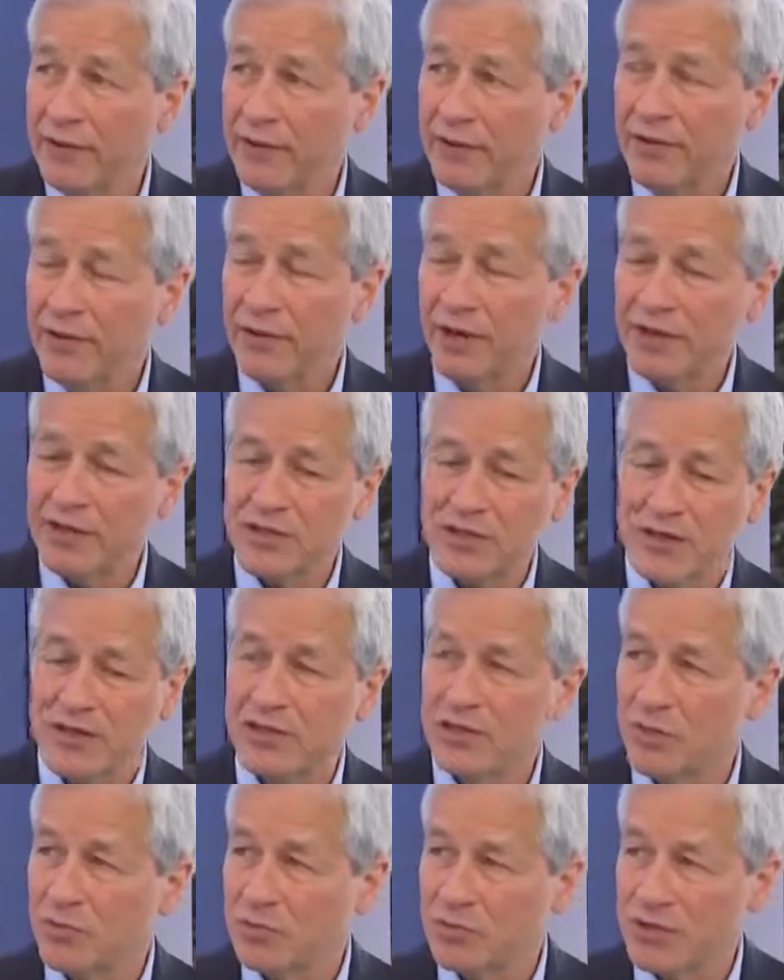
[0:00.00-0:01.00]
In the United
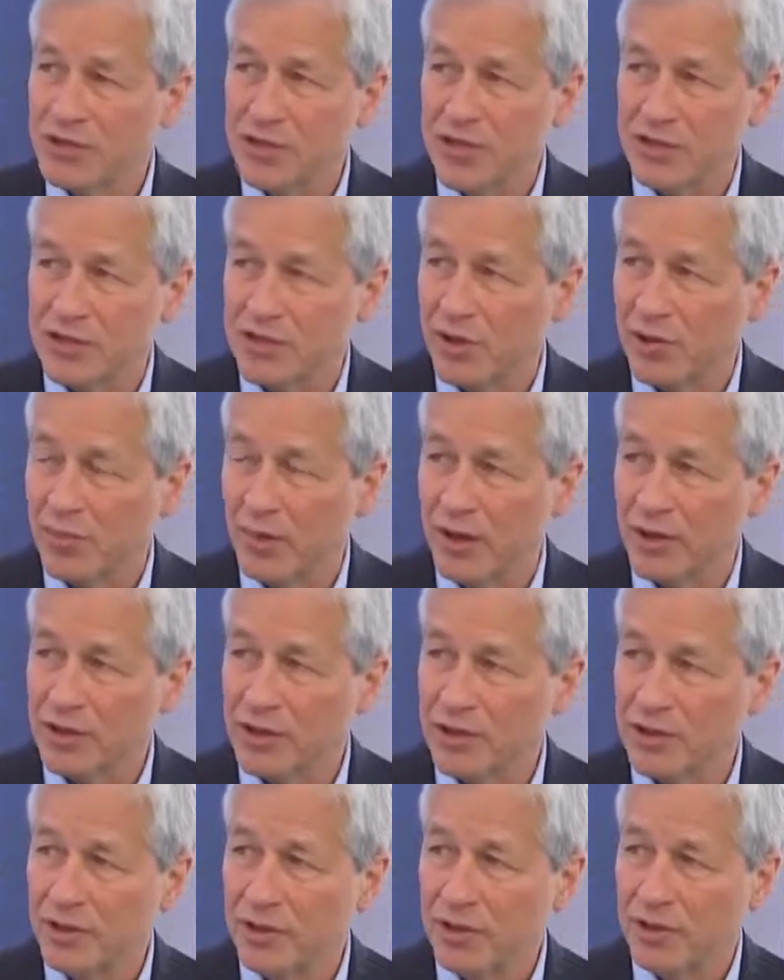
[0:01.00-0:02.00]
States, you don't see it so
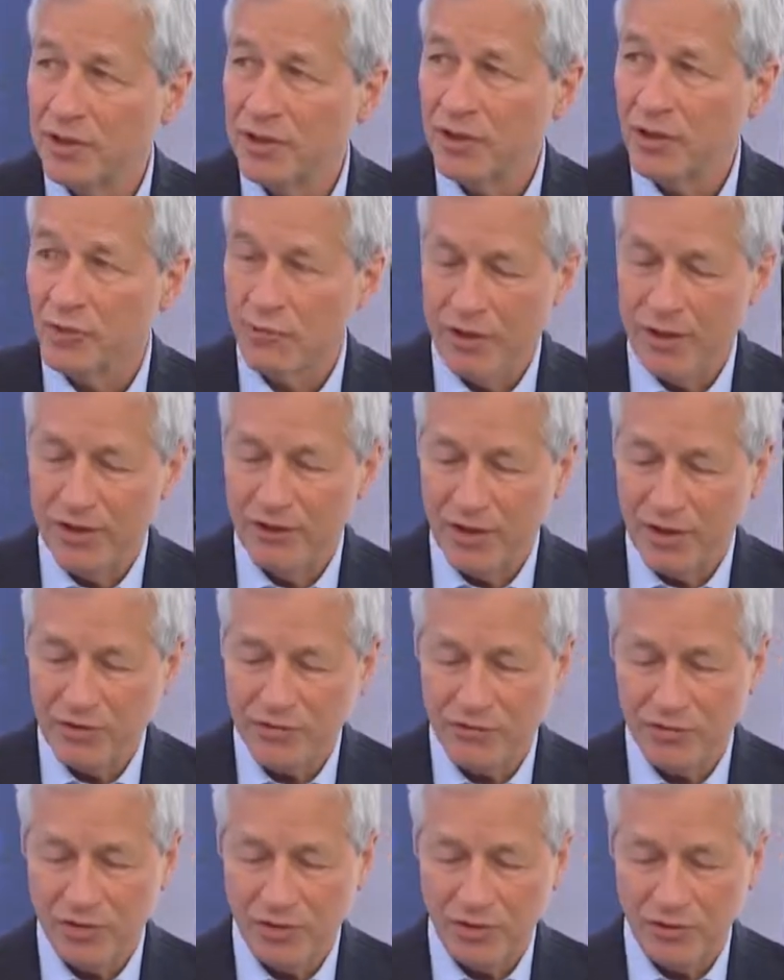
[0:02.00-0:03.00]
much. You know,
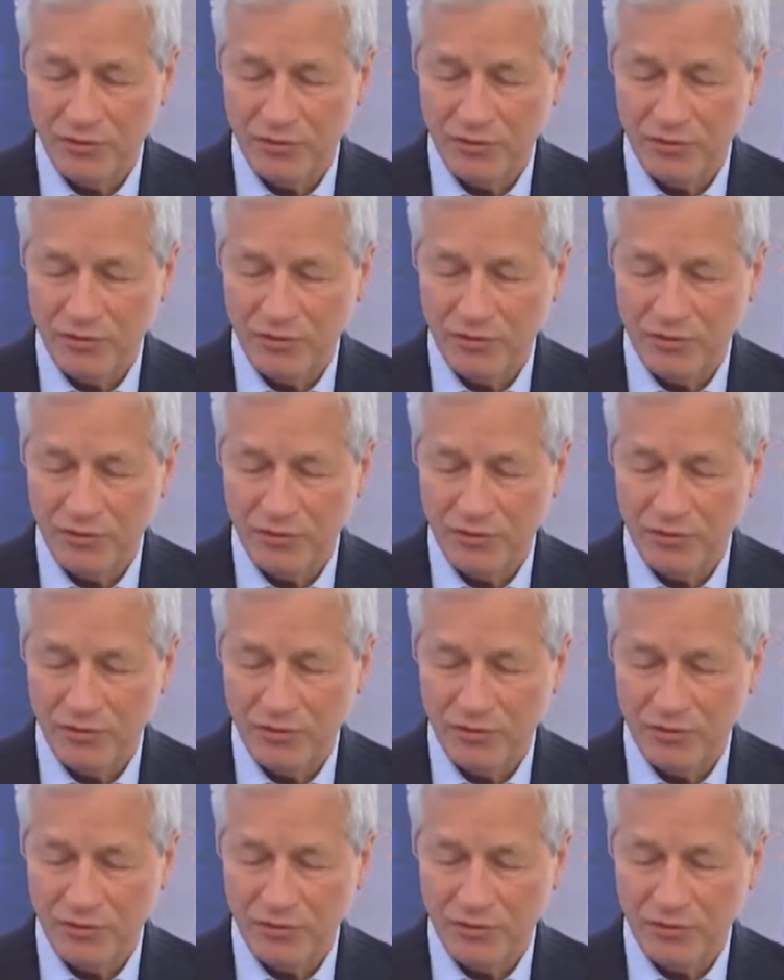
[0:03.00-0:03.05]
industrial,